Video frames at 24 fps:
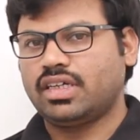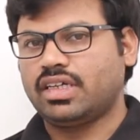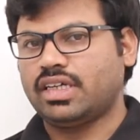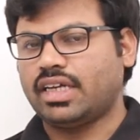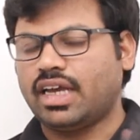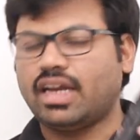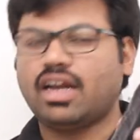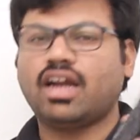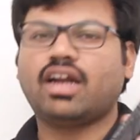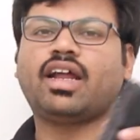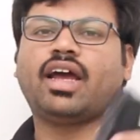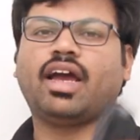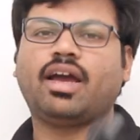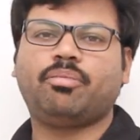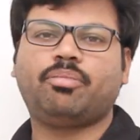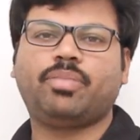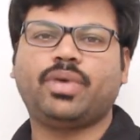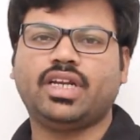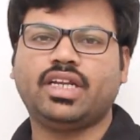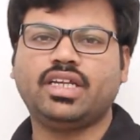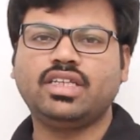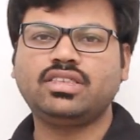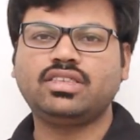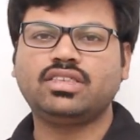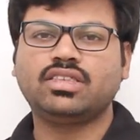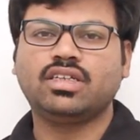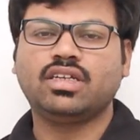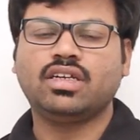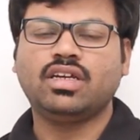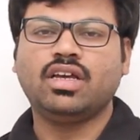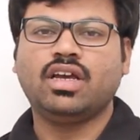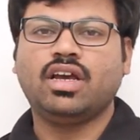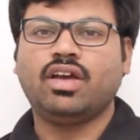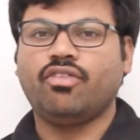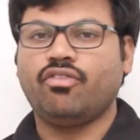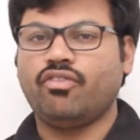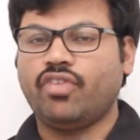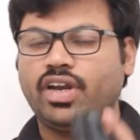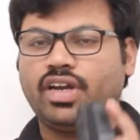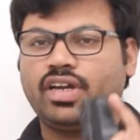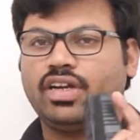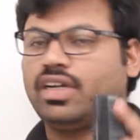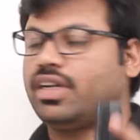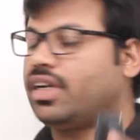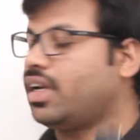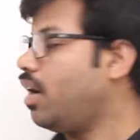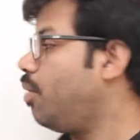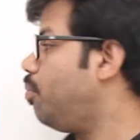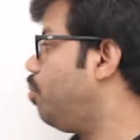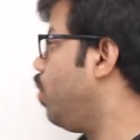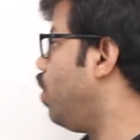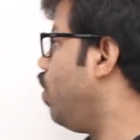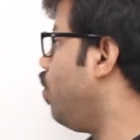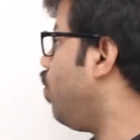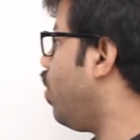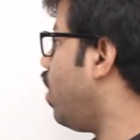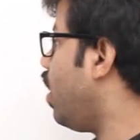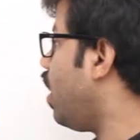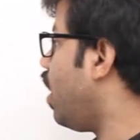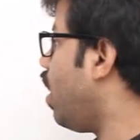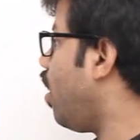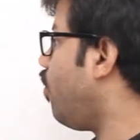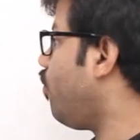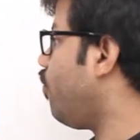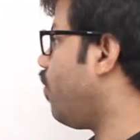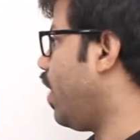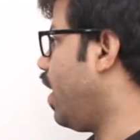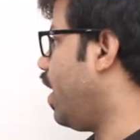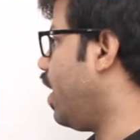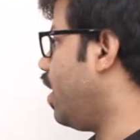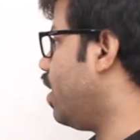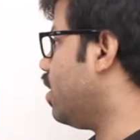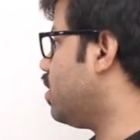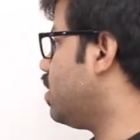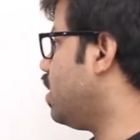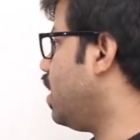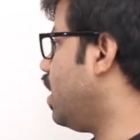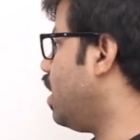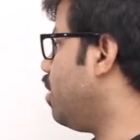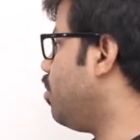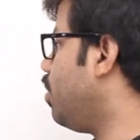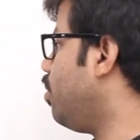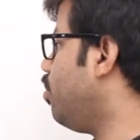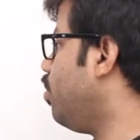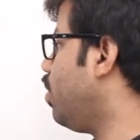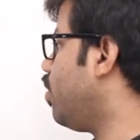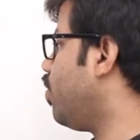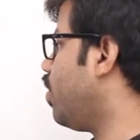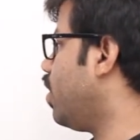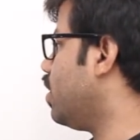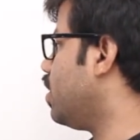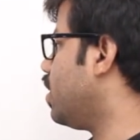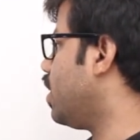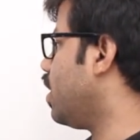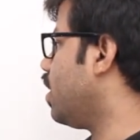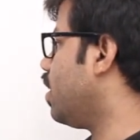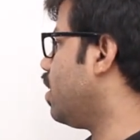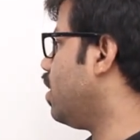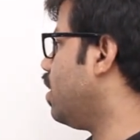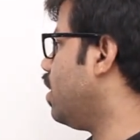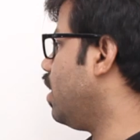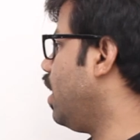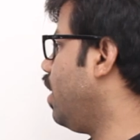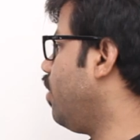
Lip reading: cannot happen is when tuple 1 of A, see, remember one thing,